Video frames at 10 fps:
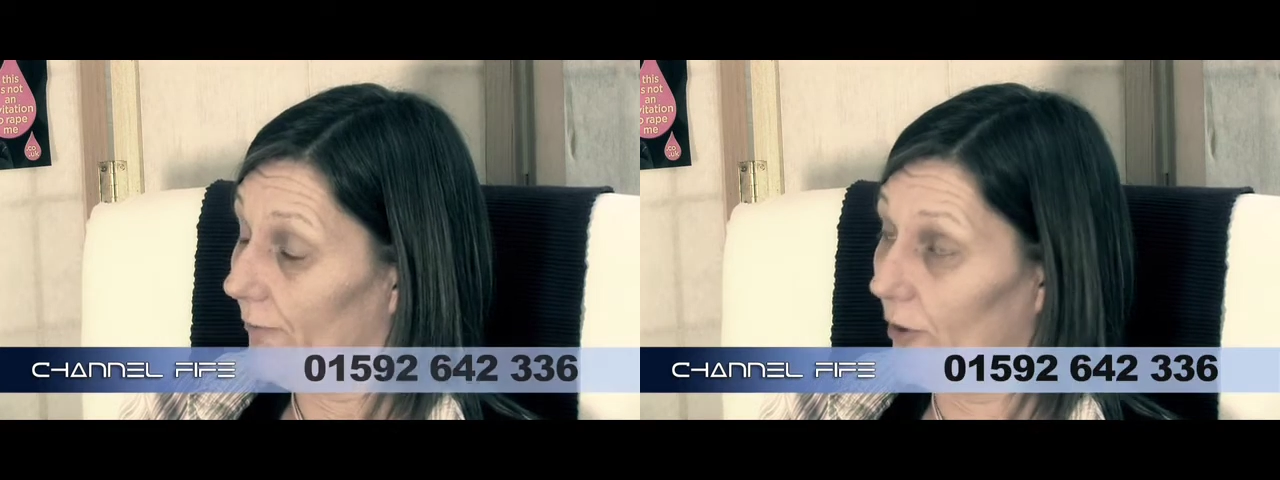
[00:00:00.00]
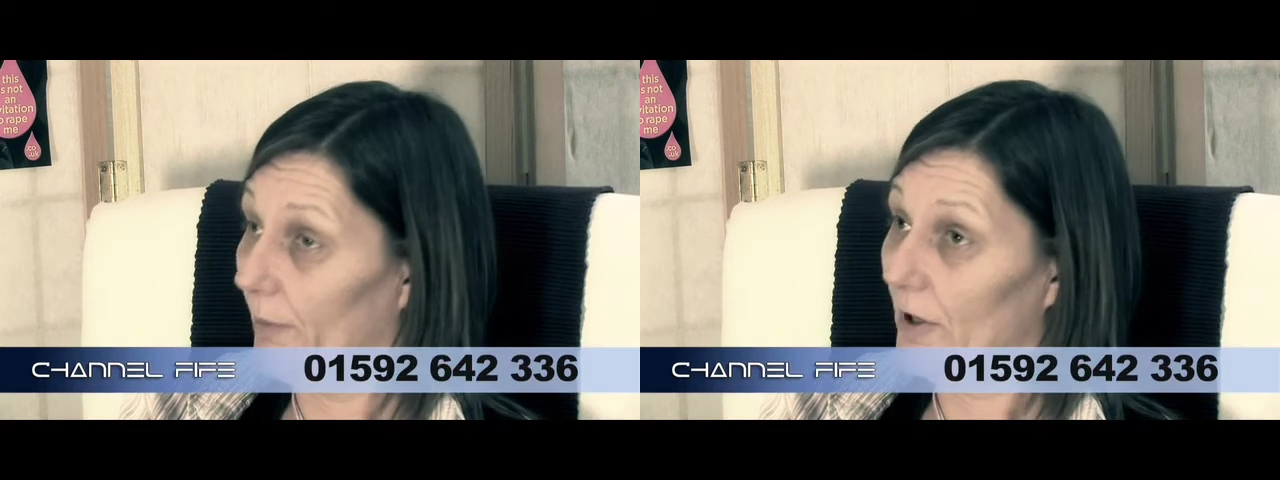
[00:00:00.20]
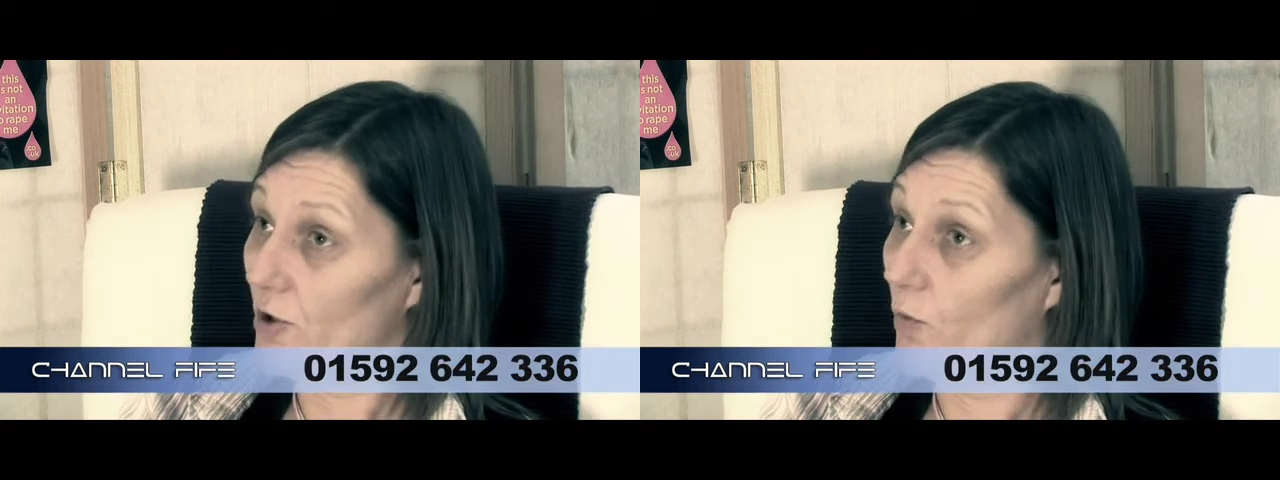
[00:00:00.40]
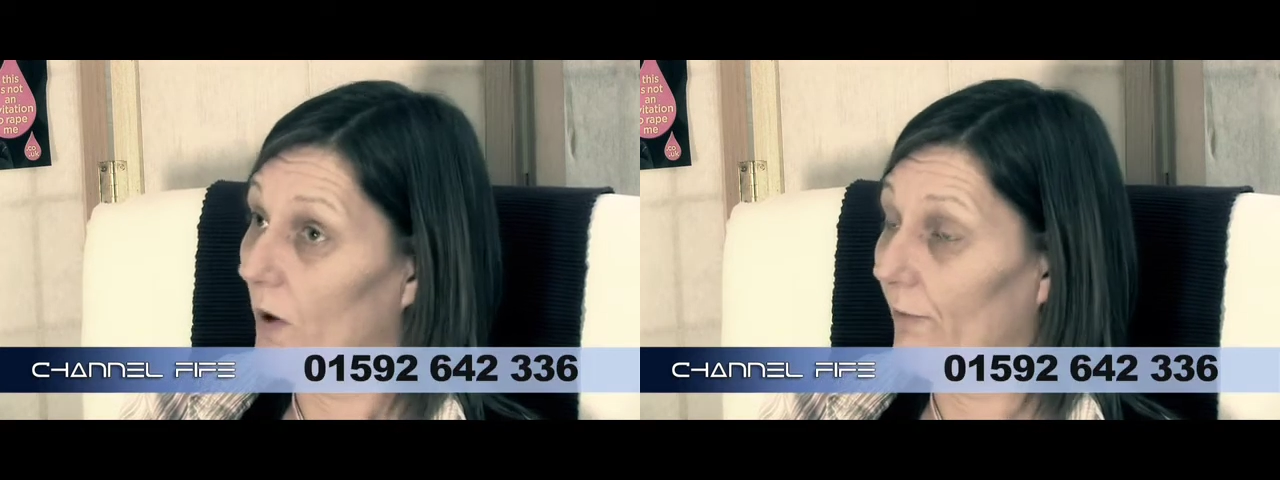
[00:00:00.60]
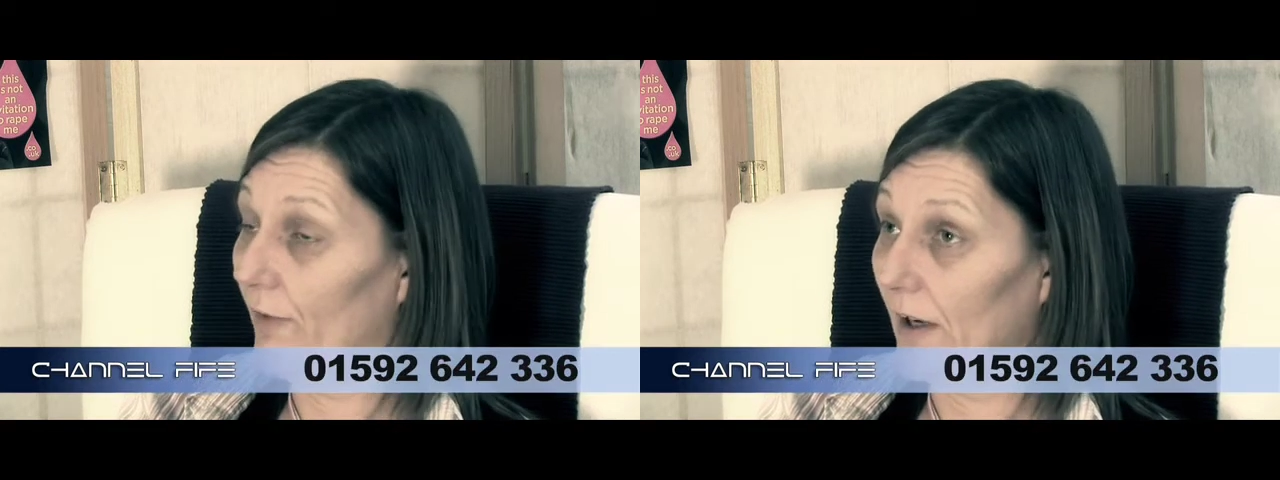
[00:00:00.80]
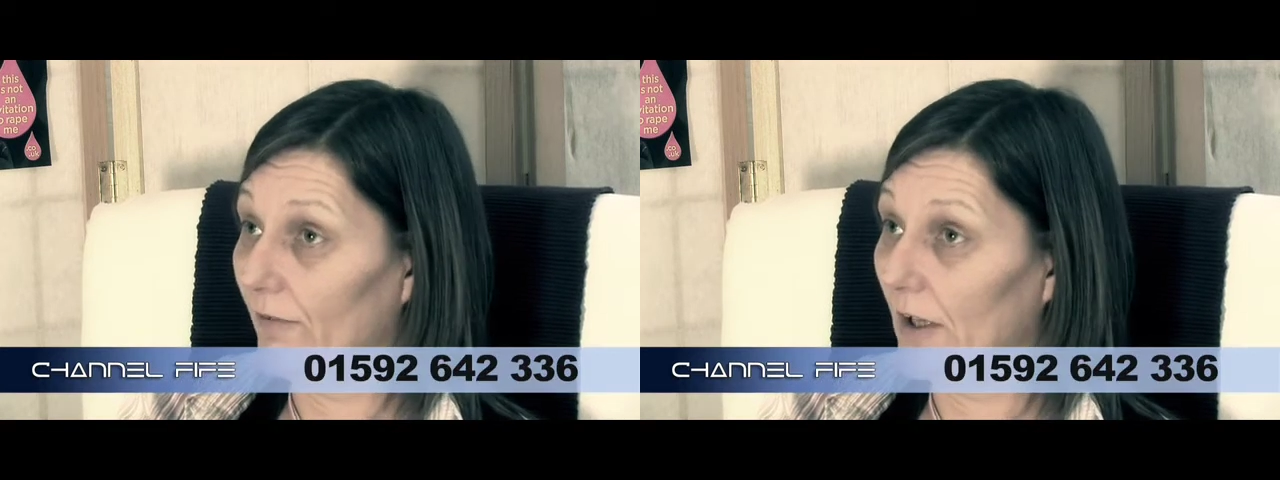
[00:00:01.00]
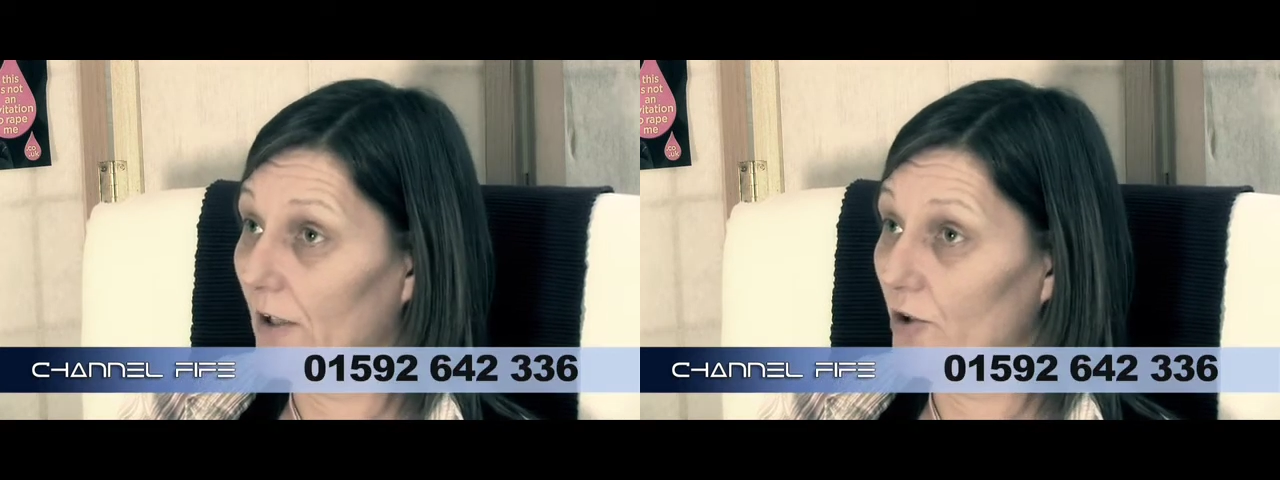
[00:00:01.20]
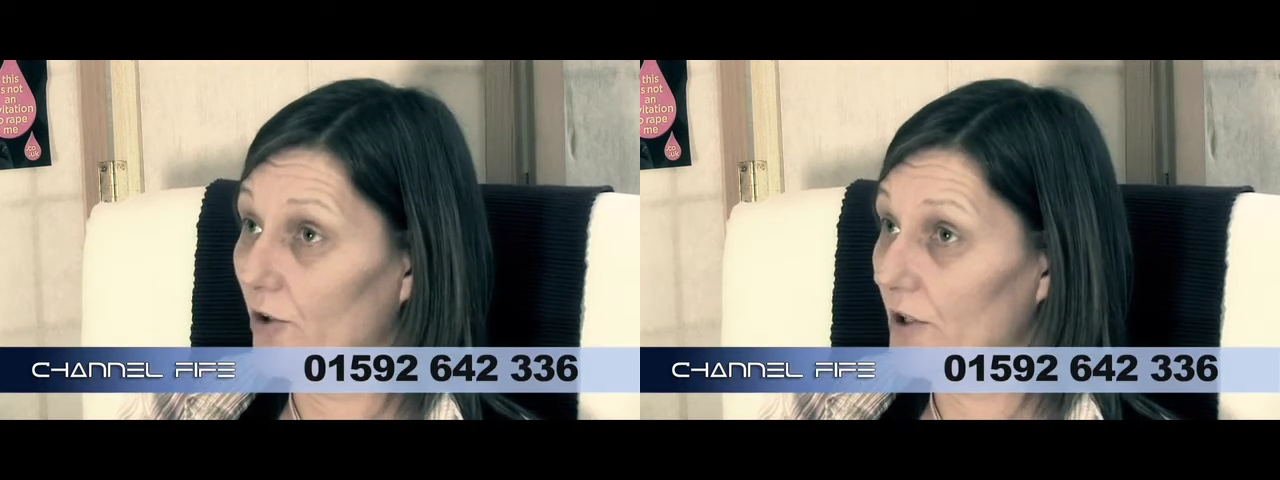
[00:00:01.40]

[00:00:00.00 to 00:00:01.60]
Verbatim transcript: phone number is 01592